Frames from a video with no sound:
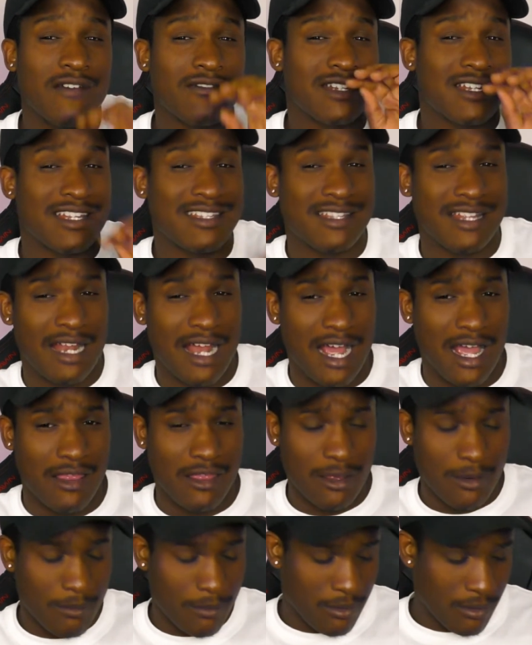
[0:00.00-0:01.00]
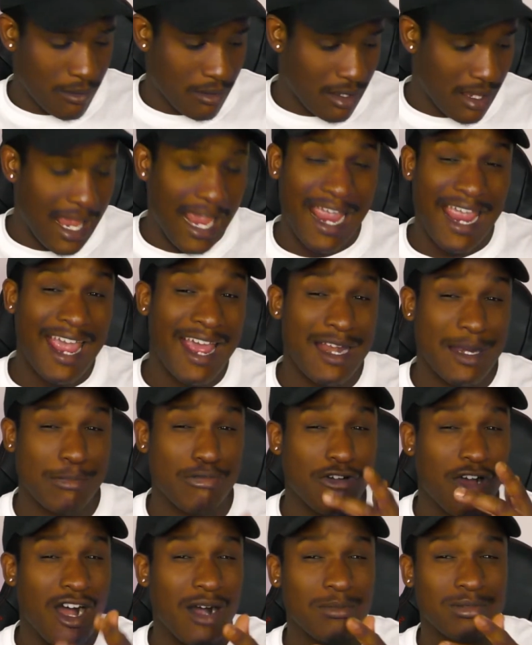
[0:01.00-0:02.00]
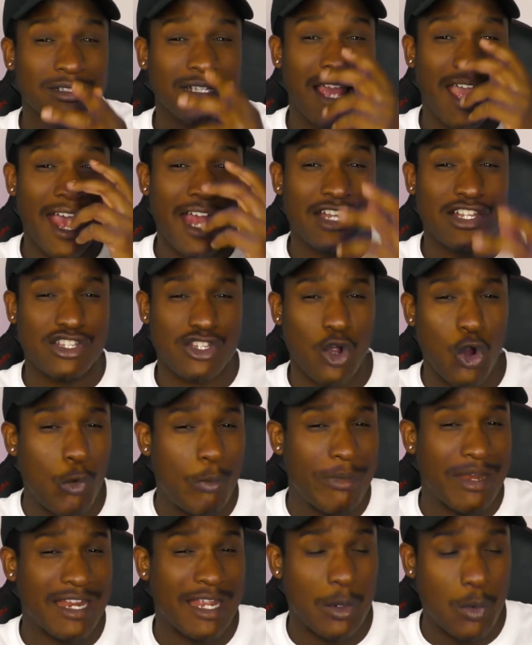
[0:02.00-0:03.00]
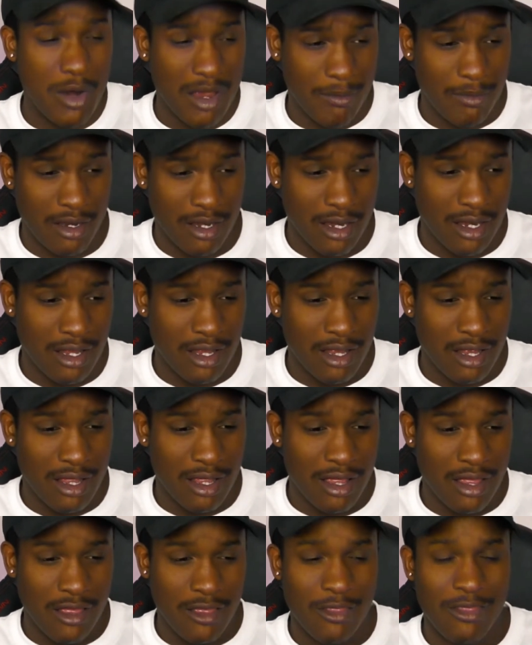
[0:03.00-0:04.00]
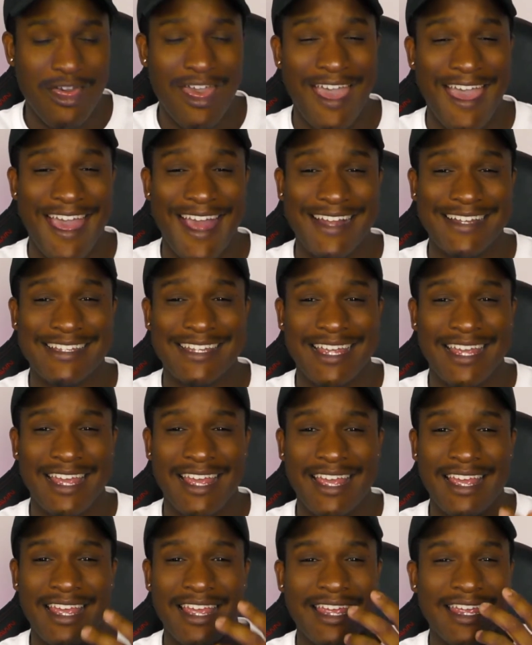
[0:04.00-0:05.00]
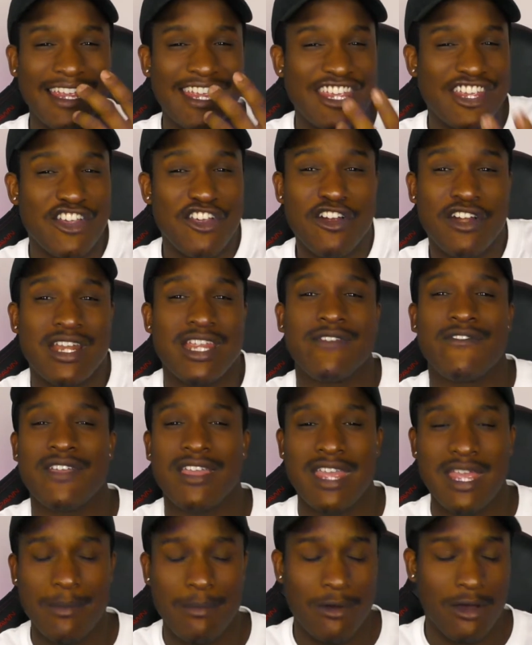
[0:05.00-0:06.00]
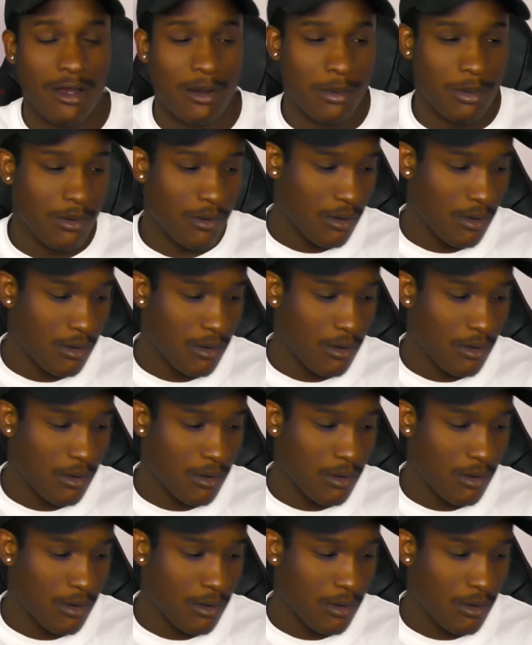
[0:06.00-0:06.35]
to just deny them. And probably had so many women that he couldn't even keep up